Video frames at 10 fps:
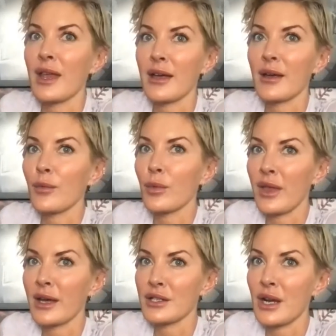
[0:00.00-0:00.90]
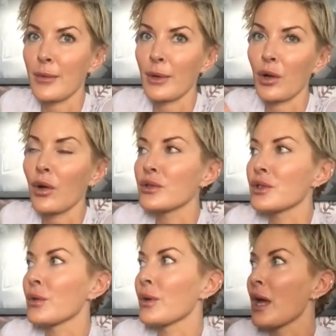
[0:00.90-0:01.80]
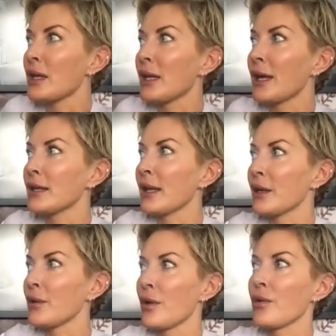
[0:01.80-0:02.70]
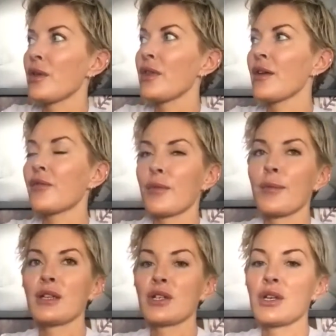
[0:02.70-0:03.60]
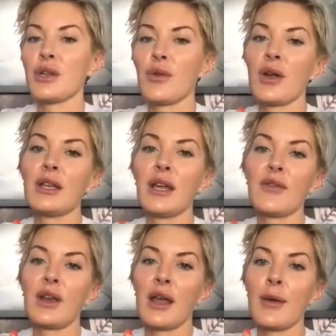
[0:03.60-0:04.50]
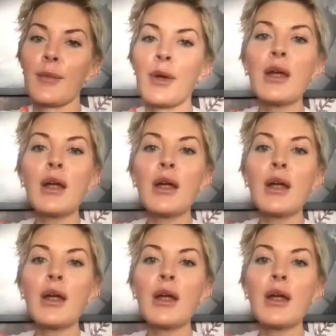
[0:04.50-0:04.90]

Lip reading: that gentleman called you and let you know that the information you had given him